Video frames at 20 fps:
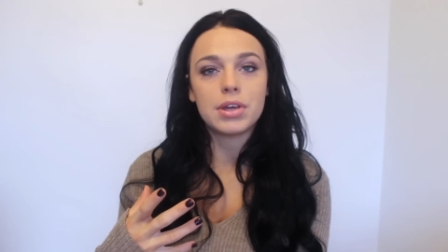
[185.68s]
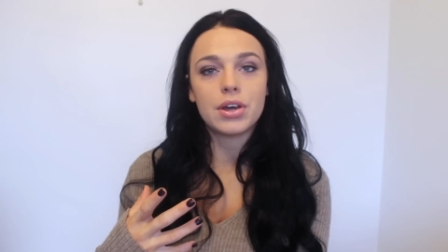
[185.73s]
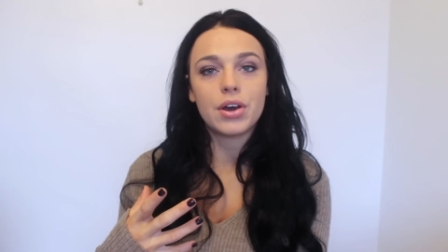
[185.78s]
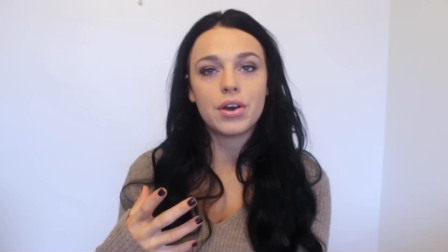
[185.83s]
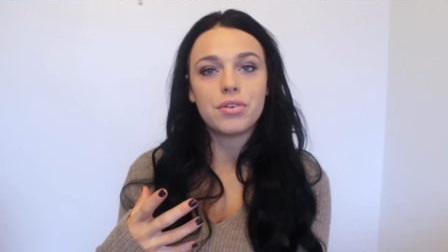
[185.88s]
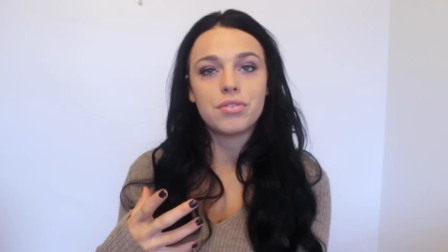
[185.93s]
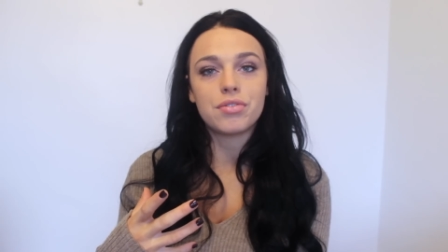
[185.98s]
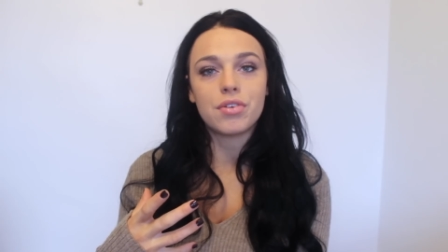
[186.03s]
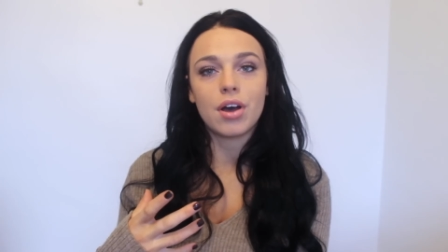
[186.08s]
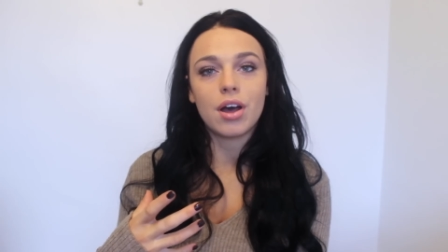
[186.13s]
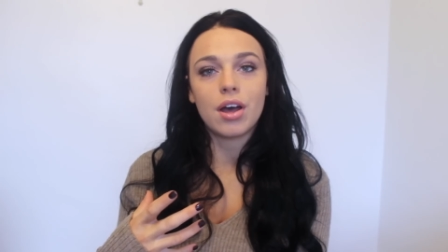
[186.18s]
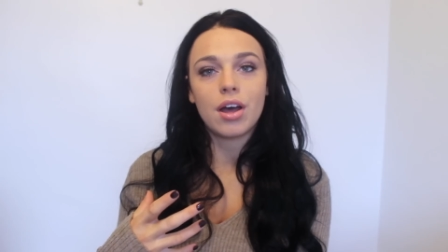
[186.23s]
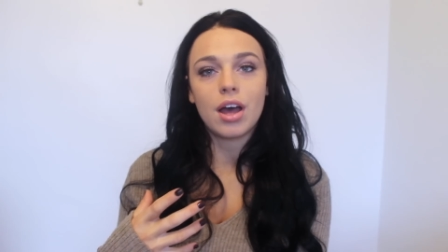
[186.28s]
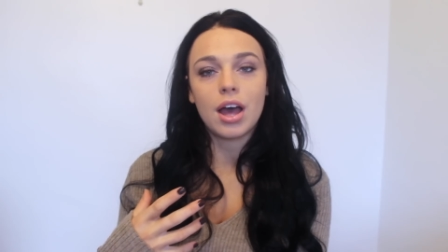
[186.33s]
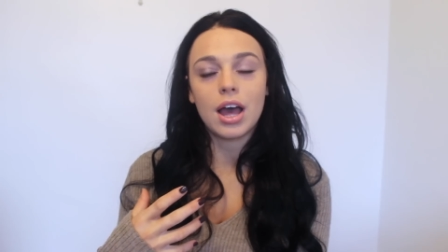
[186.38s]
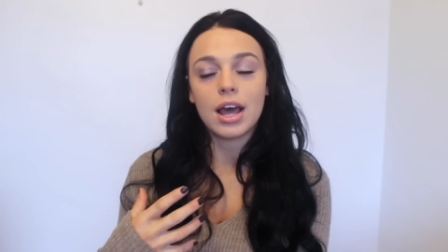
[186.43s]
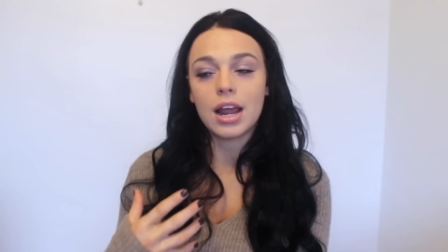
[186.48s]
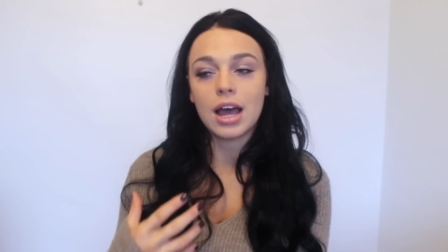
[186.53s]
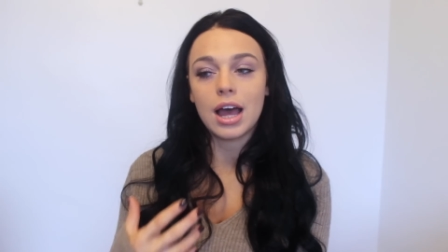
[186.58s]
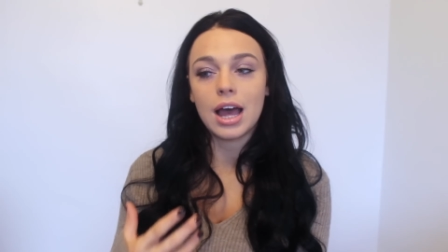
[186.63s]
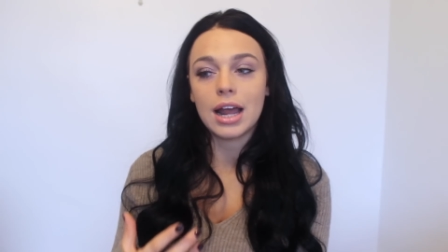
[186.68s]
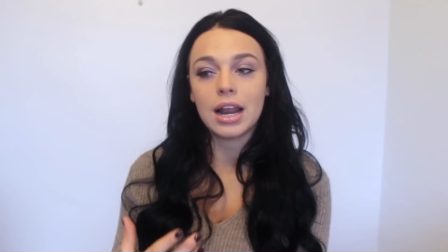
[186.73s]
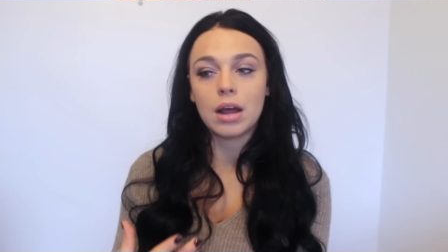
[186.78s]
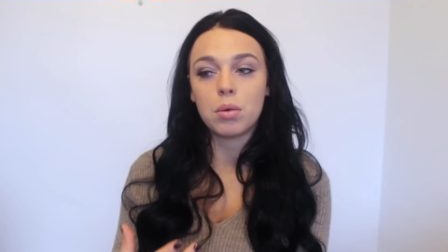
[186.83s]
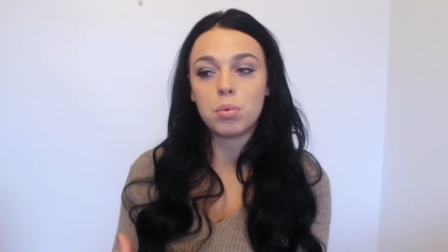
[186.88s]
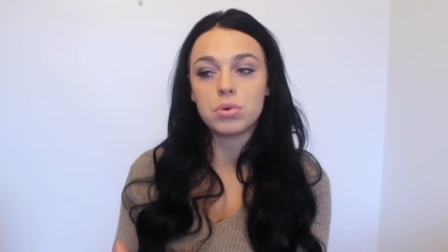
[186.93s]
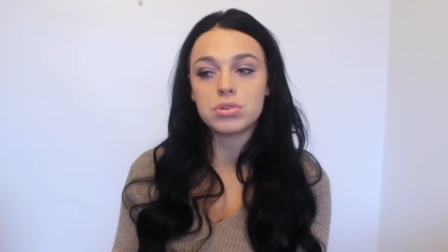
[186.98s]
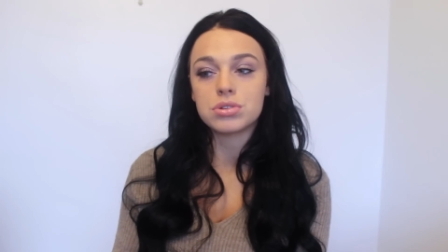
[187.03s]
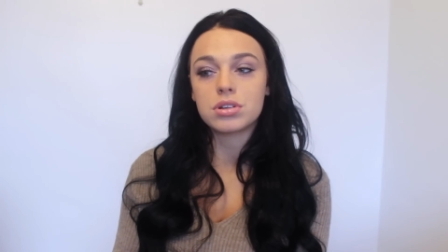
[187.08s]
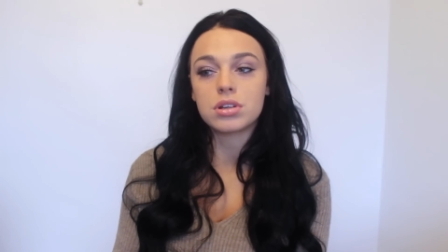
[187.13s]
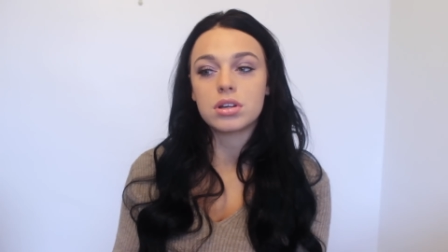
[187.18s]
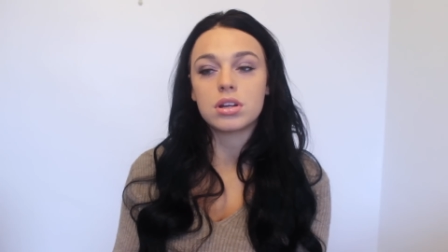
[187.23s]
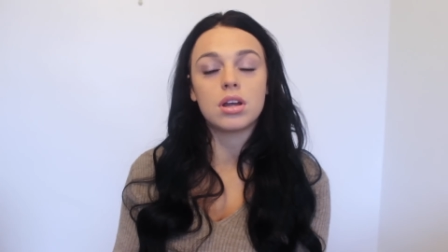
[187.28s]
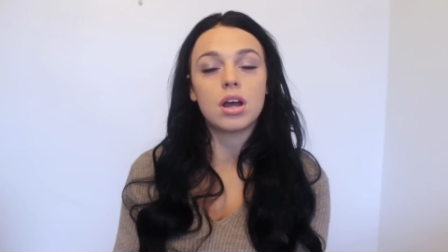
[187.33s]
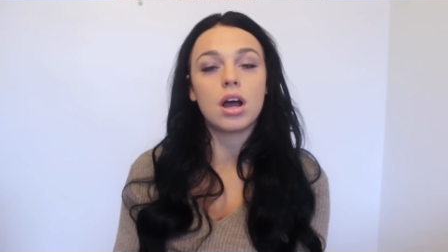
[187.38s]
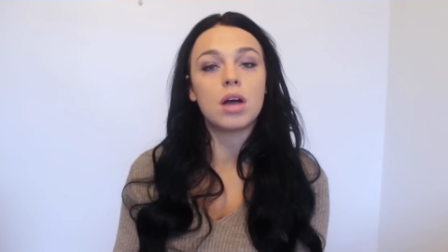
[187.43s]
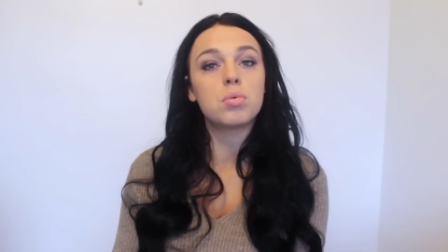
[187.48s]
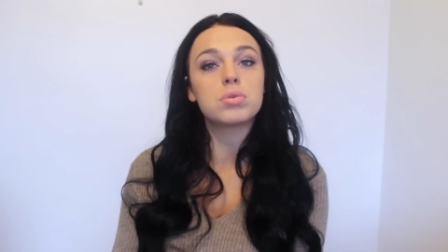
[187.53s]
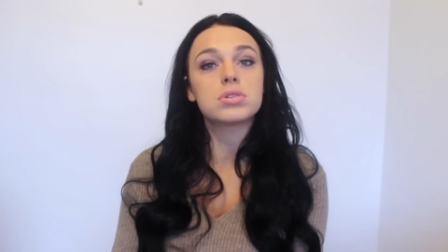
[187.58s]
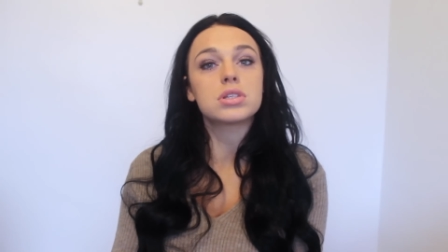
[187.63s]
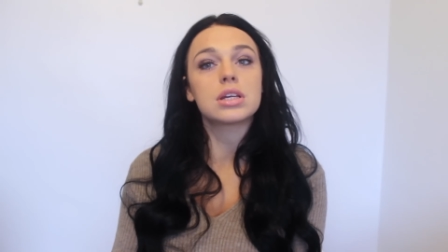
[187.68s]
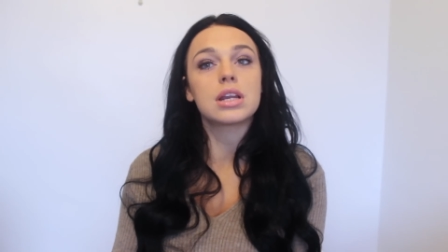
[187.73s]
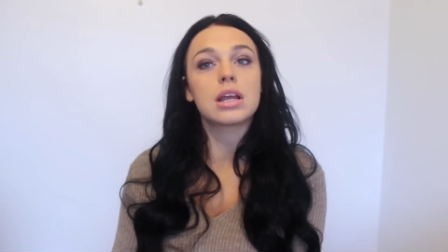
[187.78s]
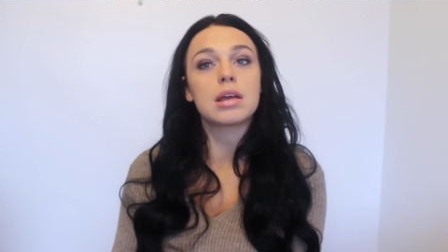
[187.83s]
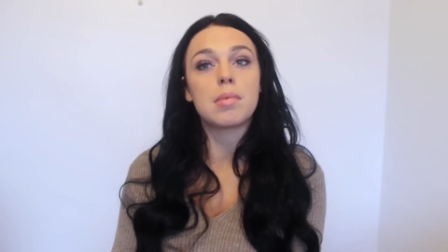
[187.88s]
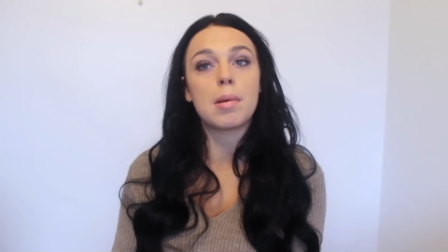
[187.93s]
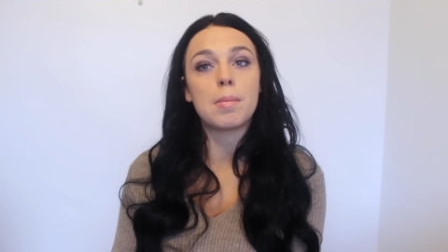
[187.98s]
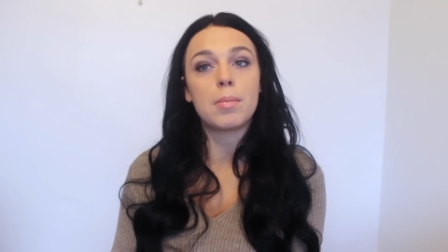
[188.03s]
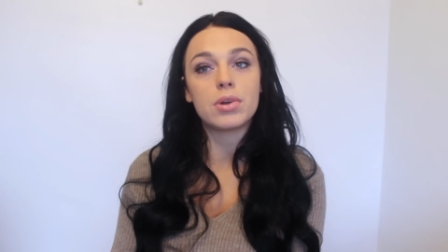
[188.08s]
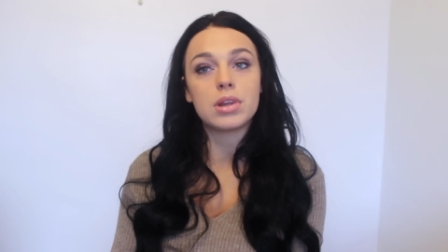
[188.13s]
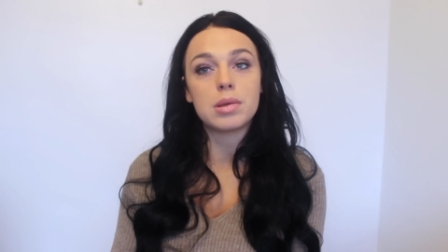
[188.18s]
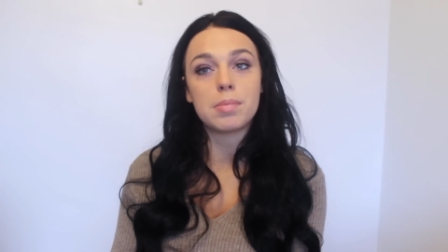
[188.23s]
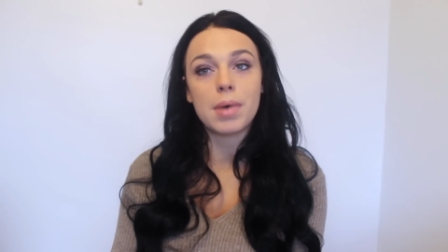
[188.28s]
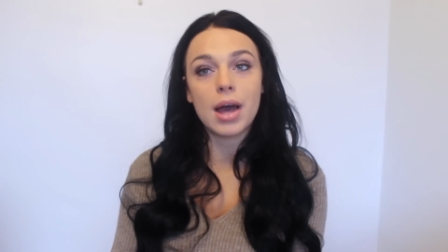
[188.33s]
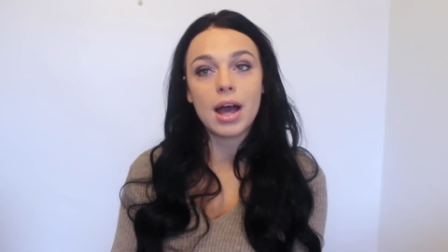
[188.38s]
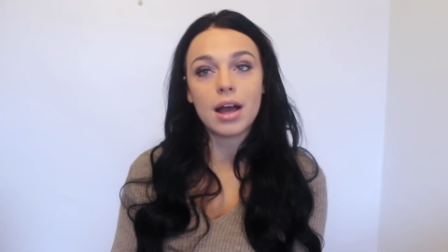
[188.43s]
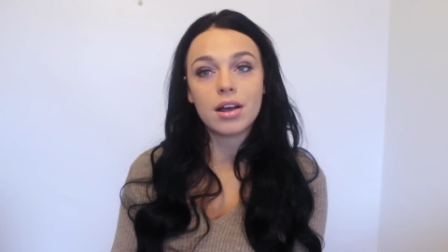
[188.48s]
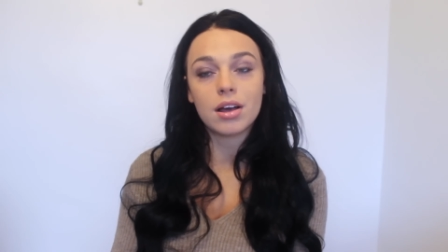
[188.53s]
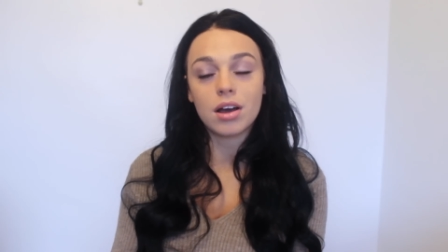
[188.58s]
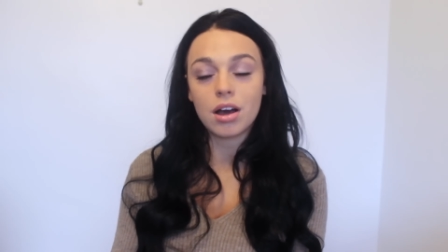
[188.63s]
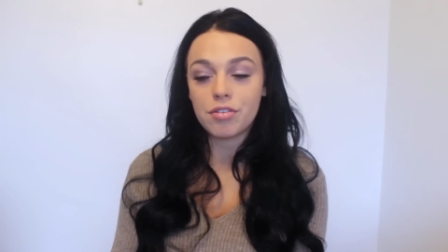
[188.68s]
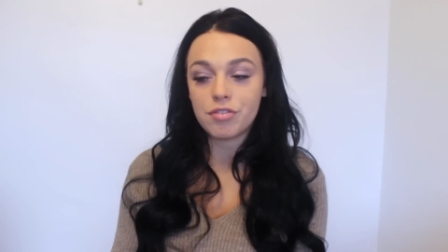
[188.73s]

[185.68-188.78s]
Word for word: me over and I, and I wasn't gonna I wasn't gonna get my body back.